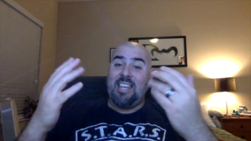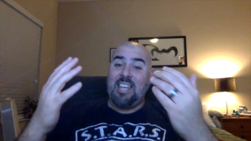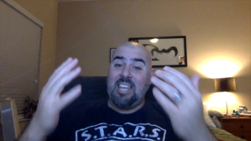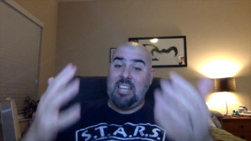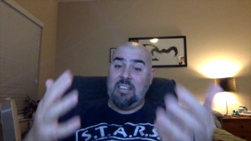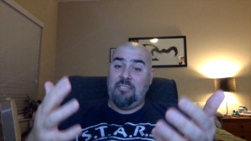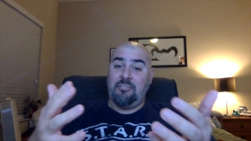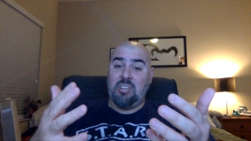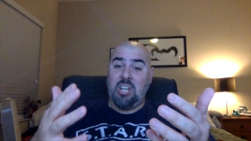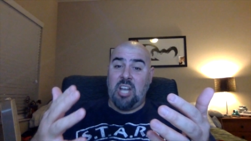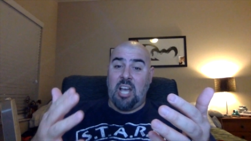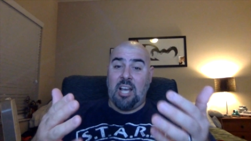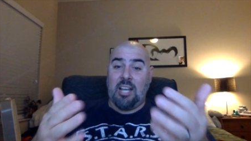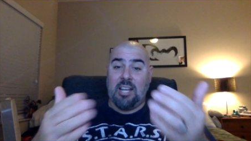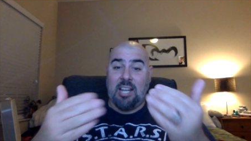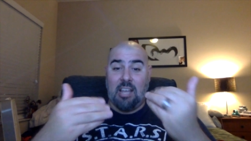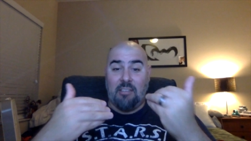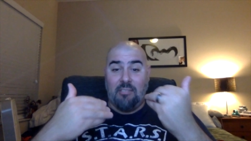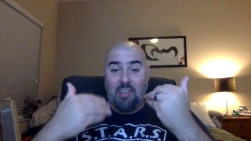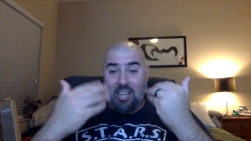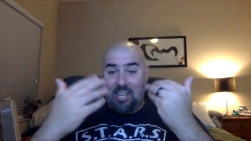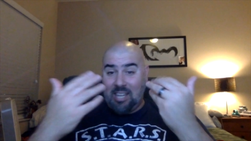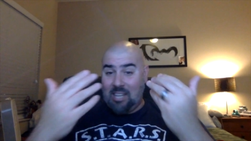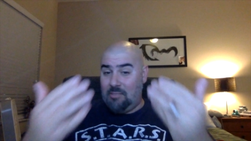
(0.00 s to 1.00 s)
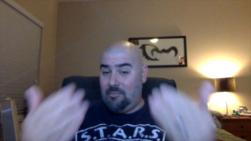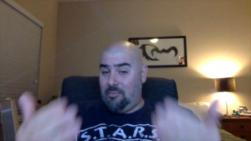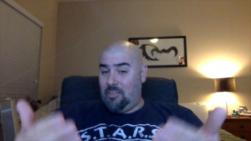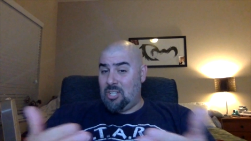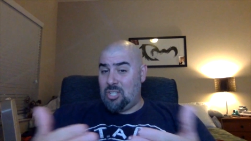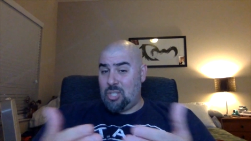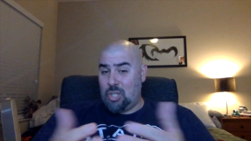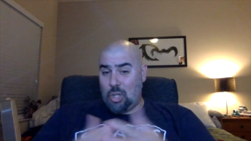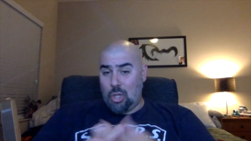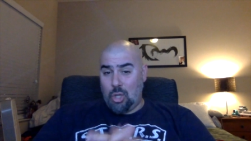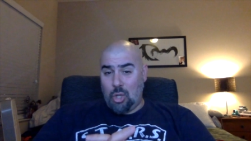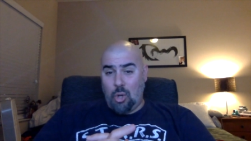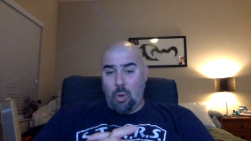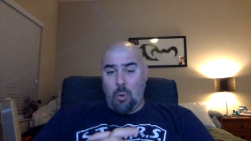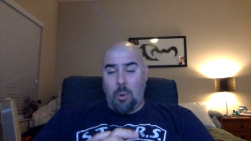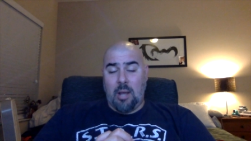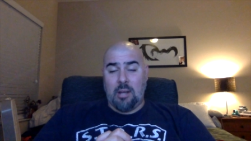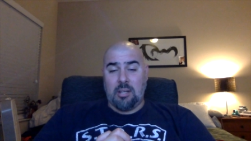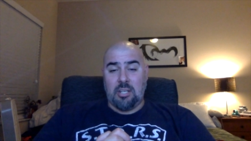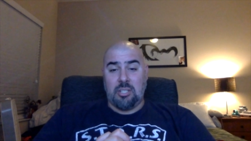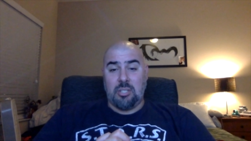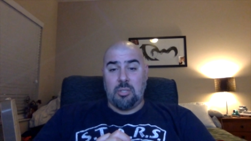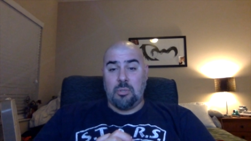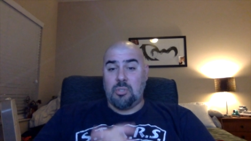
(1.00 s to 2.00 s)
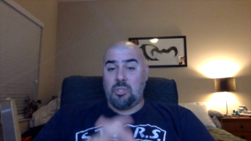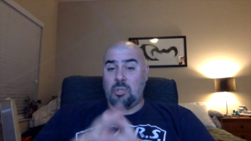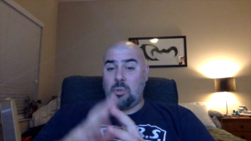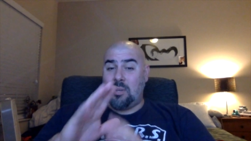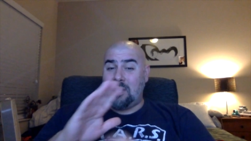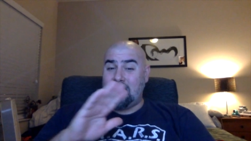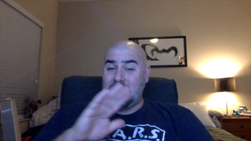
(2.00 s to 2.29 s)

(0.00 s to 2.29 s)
If not, have I convinced you to go out and do so?